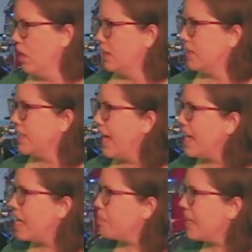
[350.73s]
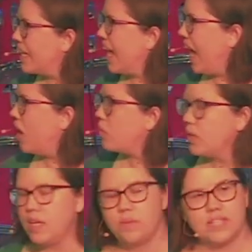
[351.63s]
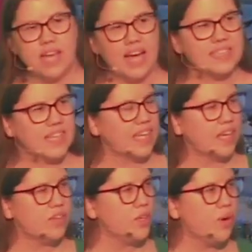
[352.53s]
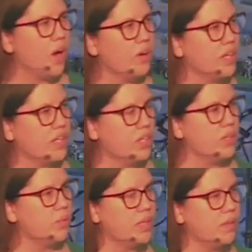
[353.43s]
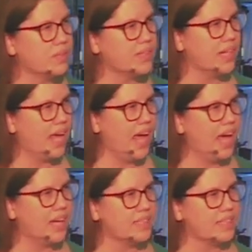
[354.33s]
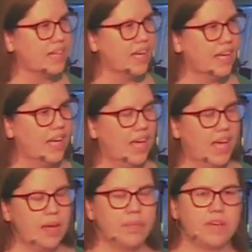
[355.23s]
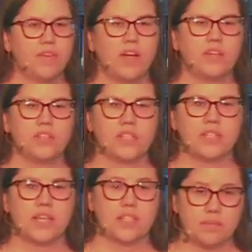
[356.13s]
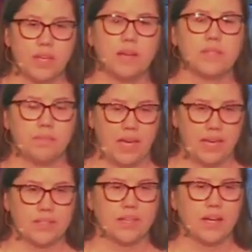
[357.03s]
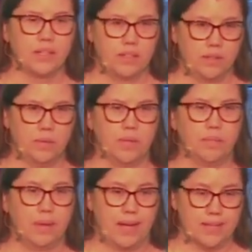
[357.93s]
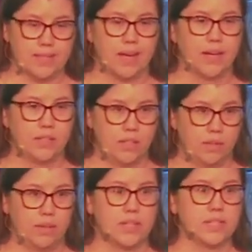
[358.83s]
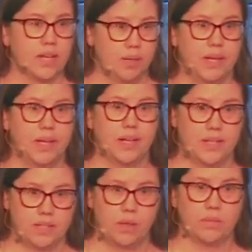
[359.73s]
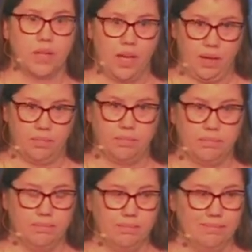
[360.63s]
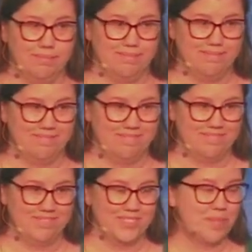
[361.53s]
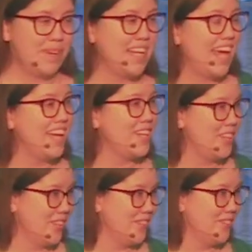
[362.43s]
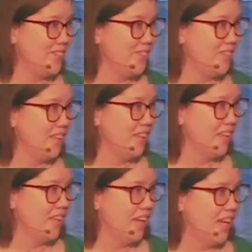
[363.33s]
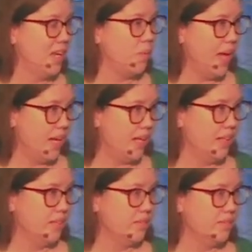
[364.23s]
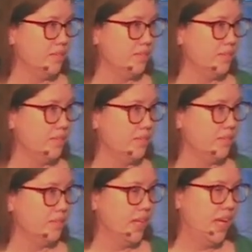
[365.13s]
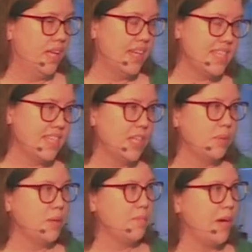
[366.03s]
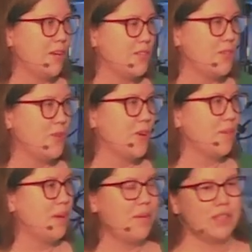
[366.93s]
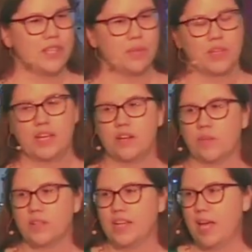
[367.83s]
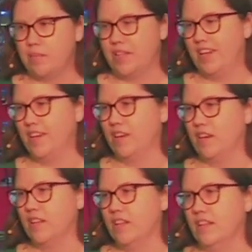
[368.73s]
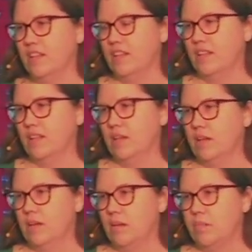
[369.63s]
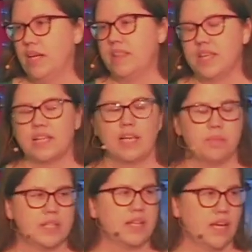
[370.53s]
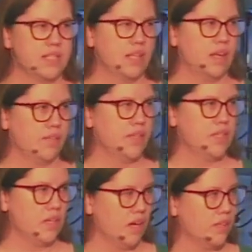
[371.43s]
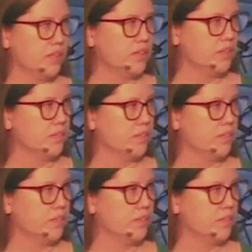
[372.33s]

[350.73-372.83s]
to let him get out what he was asking if you already knew what he was going to ask? And my father just said, Sometimes a man's got to do what a man's got to do, and it's going in his own time. so my dad knew, and he waited. That's a little bit better story, maybe, than we hear with Laban here. But I think Laban does love his daughters.